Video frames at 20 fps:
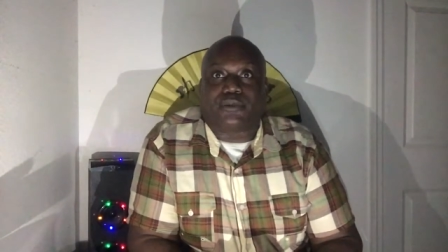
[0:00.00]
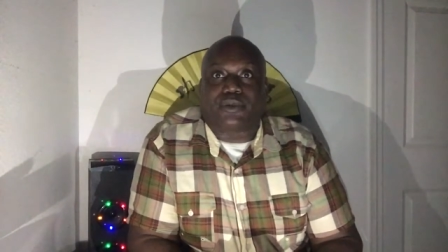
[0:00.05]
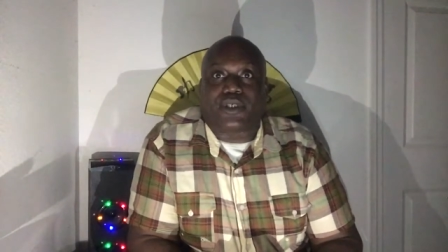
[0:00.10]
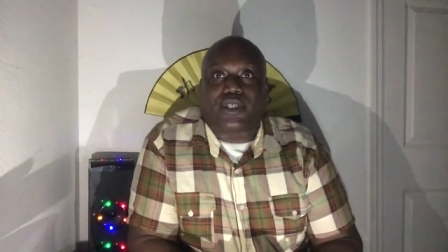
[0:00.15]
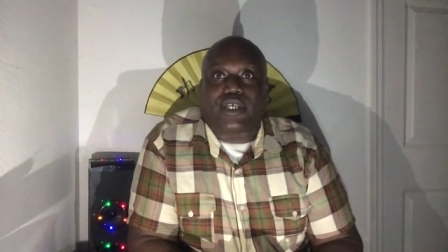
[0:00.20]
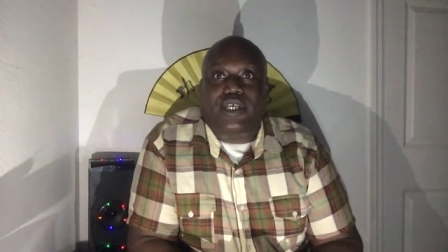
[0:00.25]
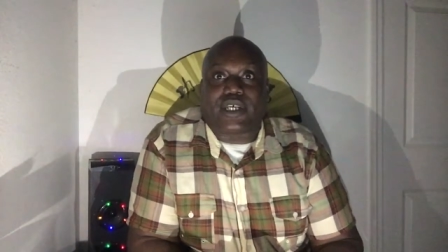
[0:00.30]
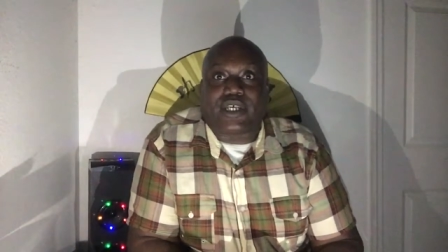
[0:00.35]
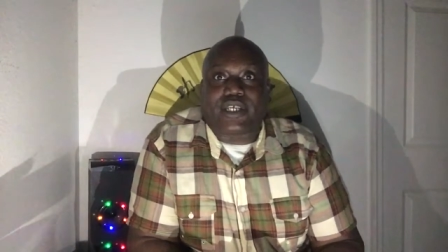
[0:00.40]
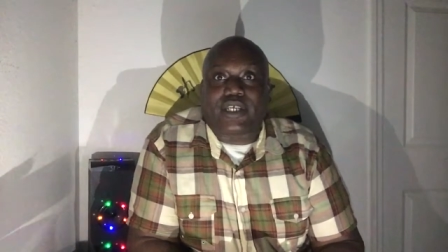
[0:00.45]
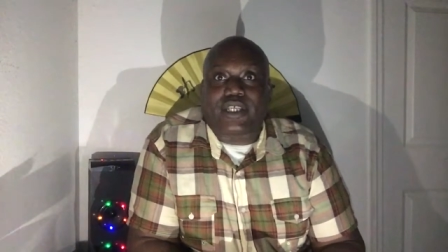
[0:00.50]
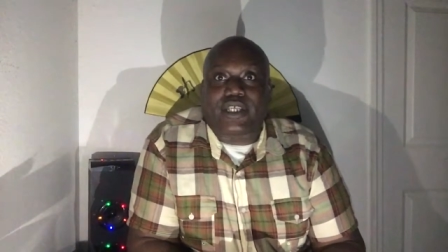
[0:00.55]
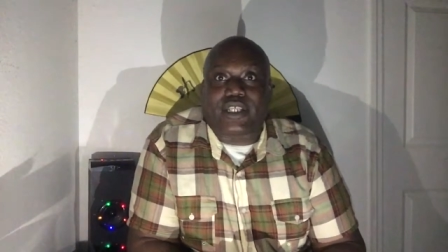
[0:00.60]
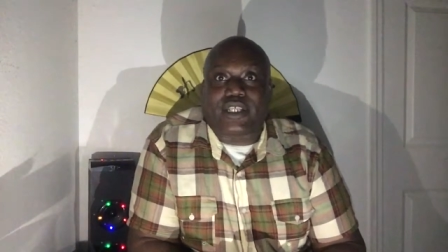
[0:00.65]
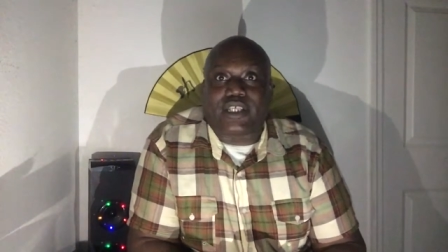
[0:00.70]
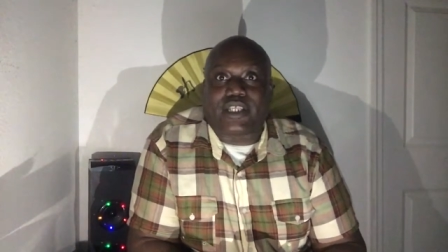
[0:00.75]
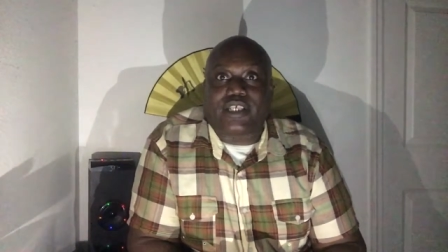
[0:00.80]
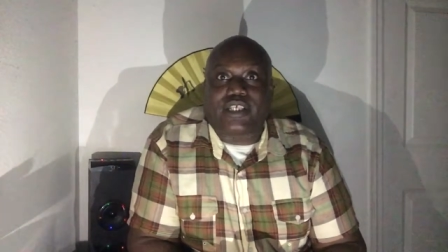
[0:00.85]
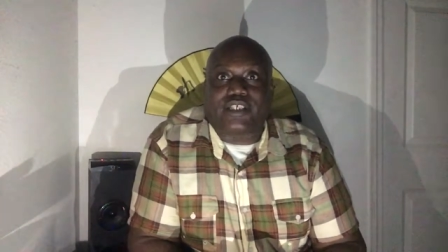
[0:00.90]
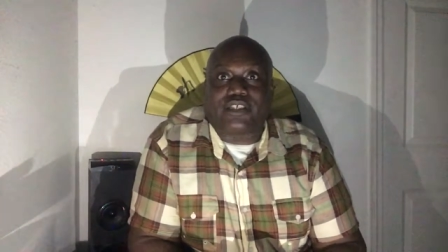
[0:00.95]
But hey, at
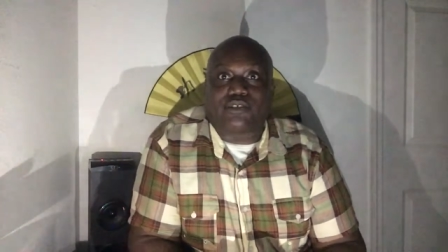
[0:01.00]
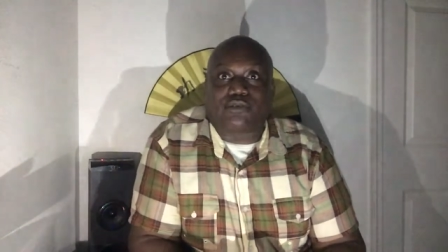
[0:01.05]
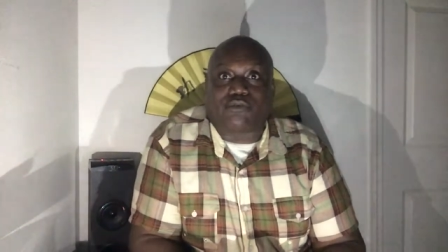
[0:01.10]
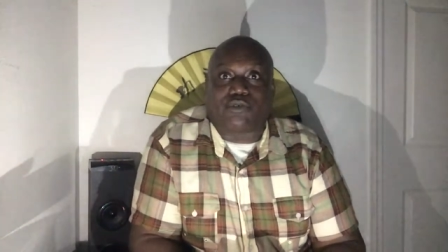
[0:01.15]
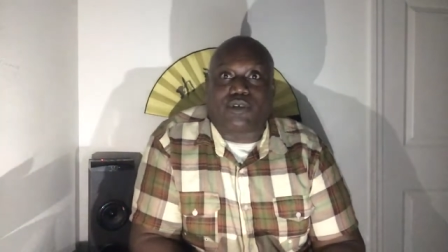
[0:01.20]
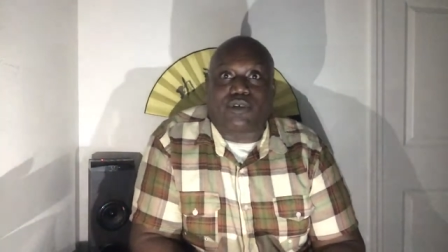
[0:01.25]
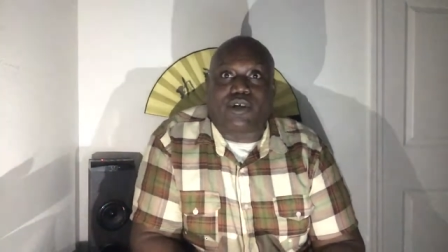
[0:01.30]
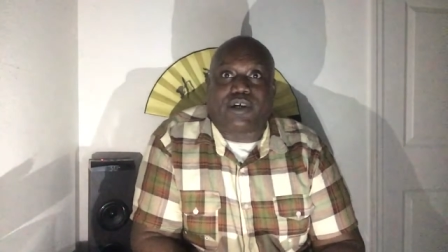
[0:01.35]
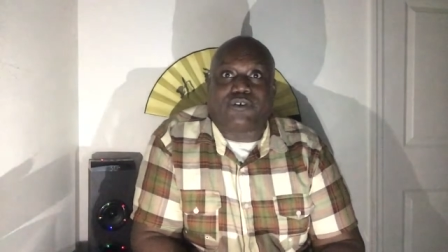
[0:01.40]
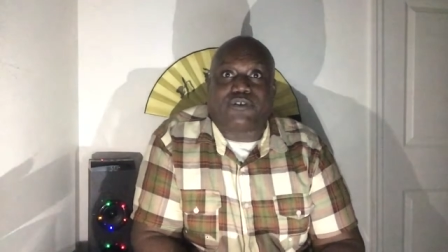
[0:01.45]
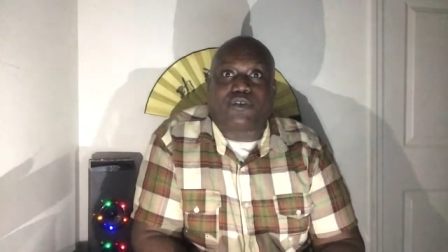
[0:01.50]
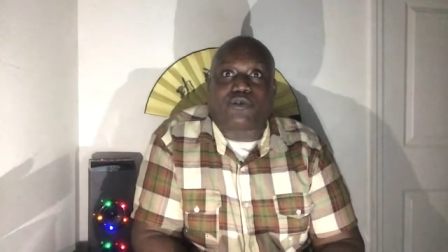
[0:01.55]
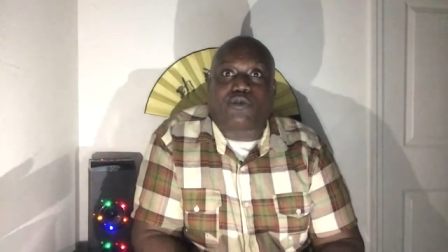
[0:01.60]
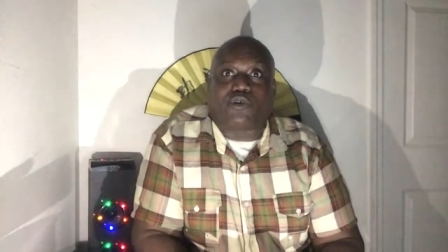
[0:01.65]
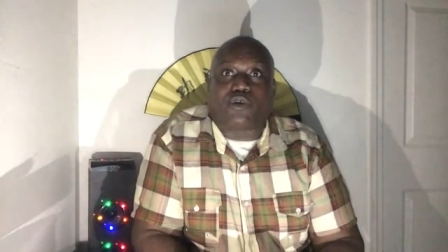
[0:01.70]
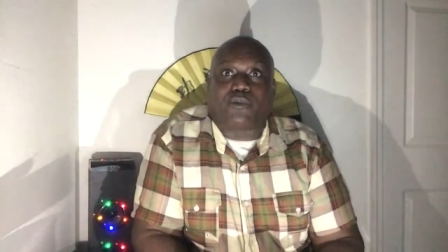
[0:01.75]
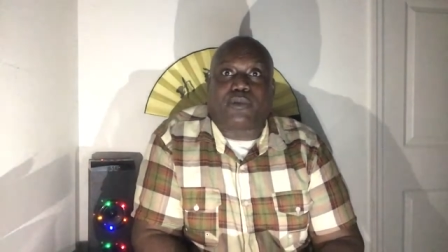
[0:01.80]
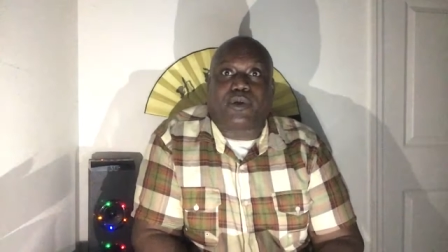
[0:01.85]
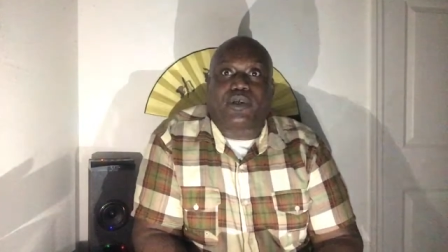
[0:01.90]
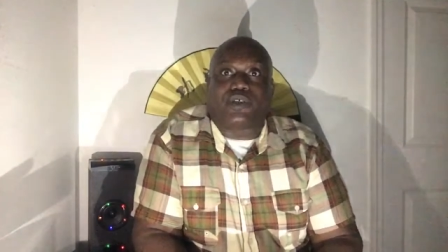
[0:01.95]
least we don't have to
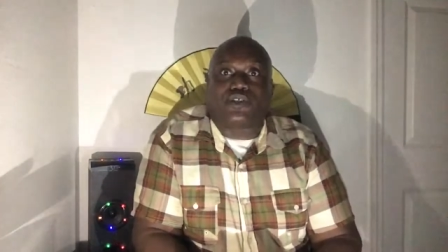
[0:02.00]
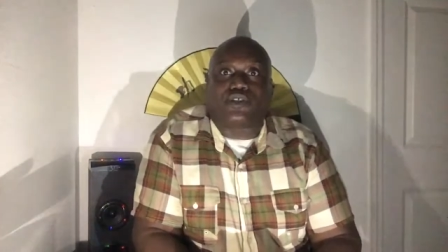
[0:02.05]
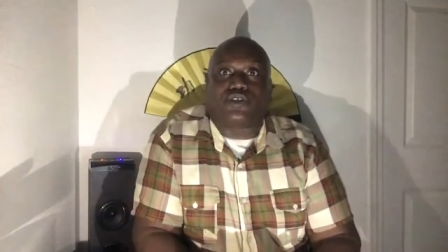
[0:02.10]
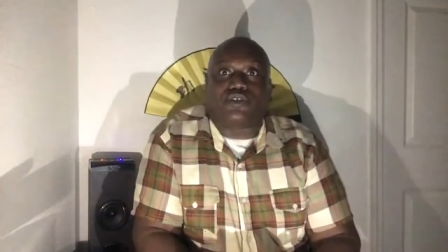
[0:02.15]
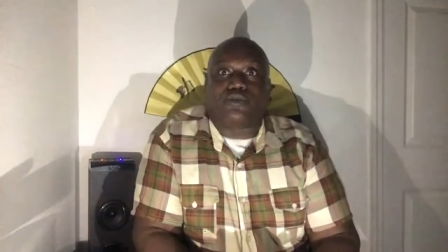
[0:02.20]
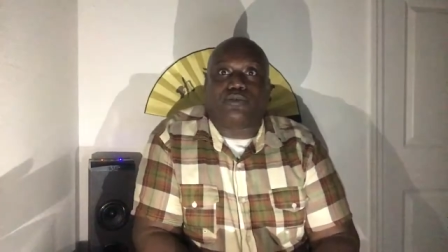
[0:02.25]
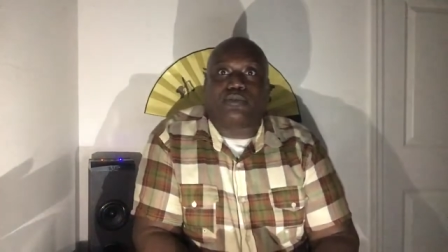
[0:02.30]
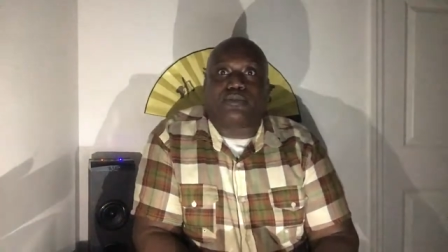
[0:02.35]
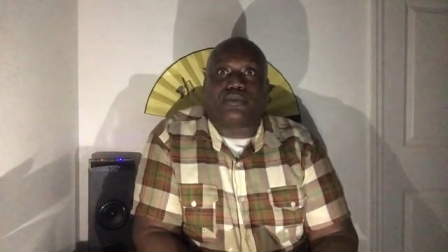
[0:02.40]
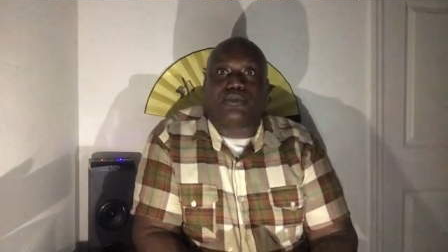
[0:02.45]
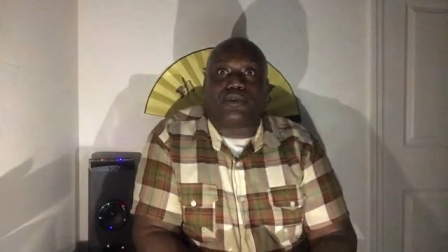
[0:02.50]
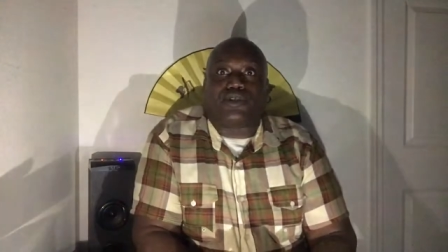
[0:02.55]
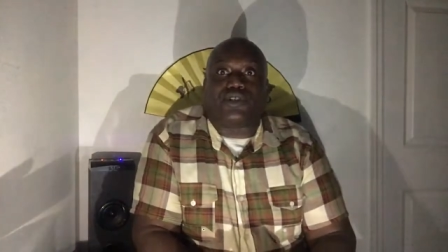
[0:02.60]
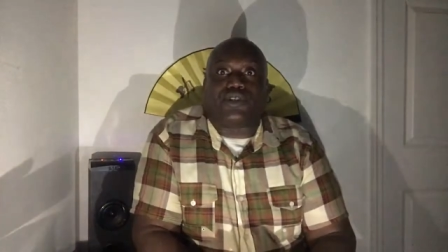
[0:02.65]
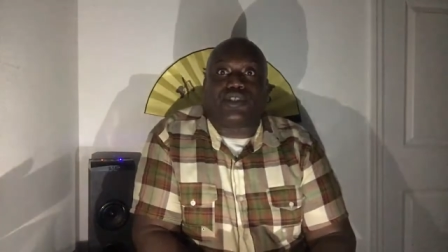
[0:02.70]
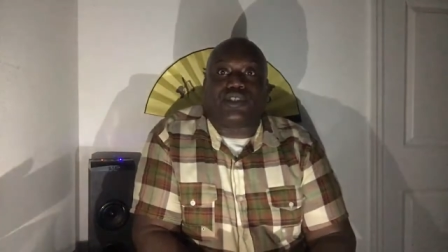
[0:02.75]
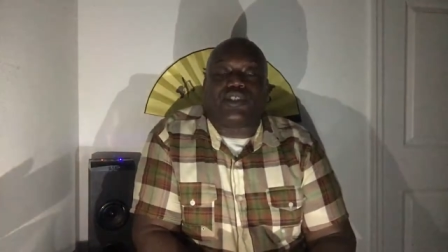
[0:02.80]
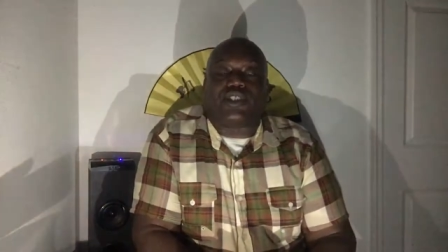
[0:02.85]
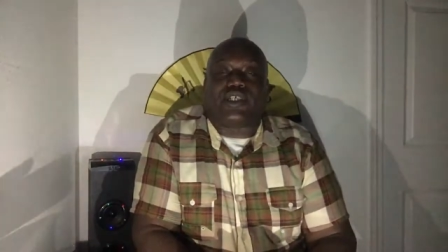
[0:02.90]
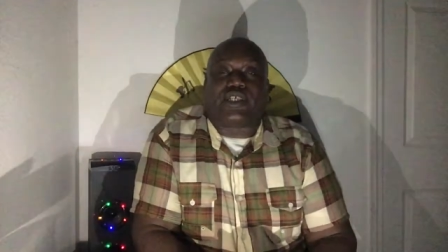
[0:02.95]
worry about stupid
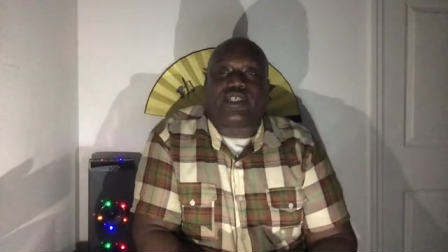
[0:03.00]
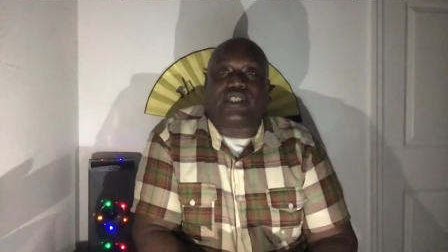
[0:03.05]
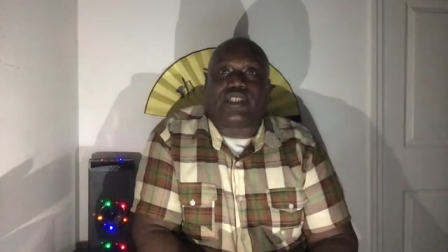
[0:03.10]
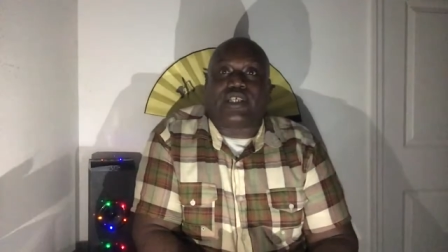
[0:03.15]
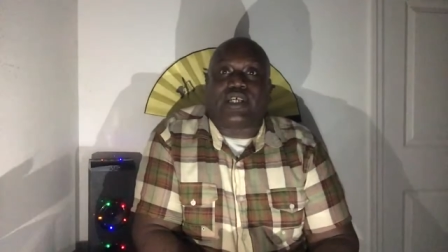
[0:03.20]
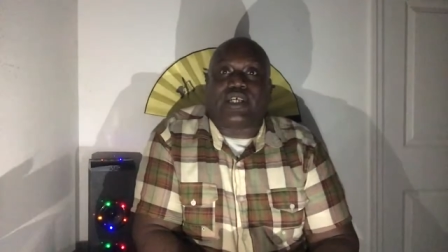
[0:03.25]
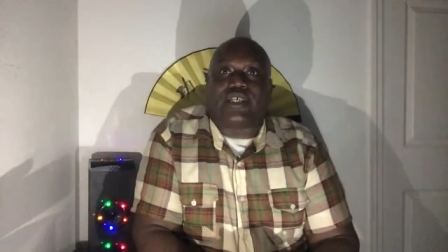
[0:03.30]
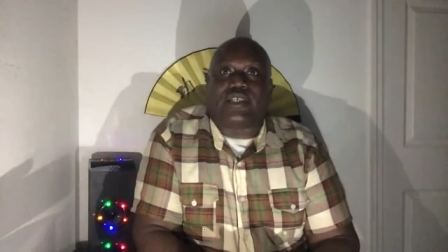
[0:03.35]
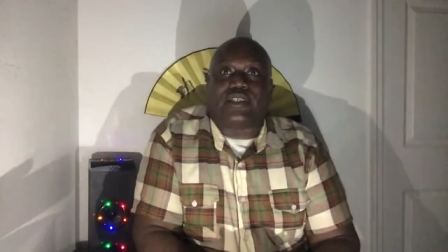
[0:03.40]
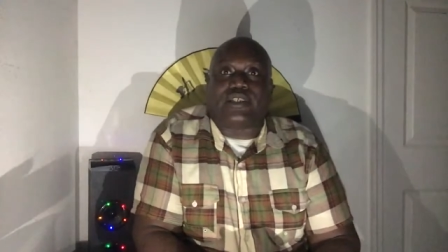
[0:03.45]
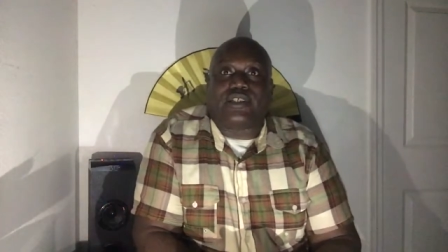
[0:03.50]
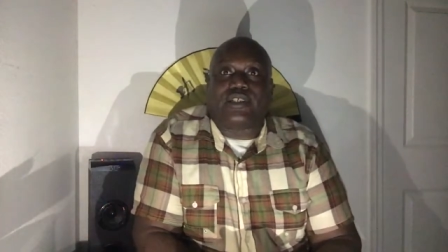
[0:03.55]
bullshit like that.